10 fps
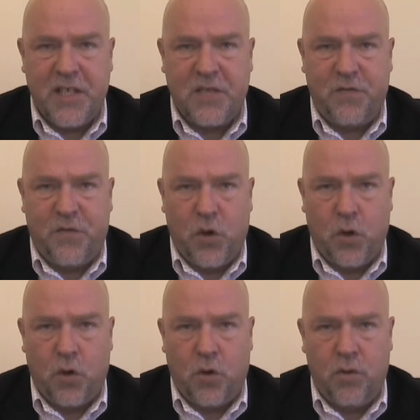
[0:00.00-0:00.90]
has
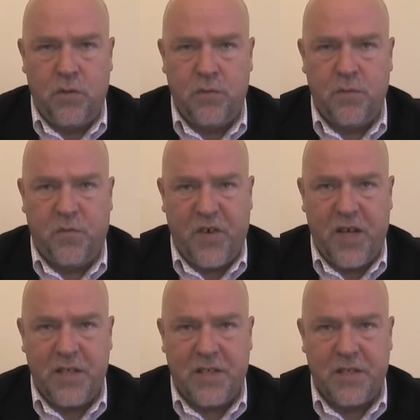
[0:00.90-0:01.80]
4
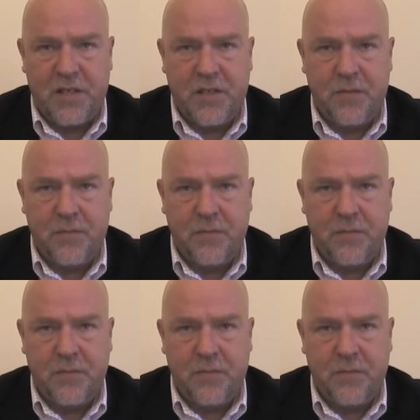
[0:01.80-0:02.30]
phases.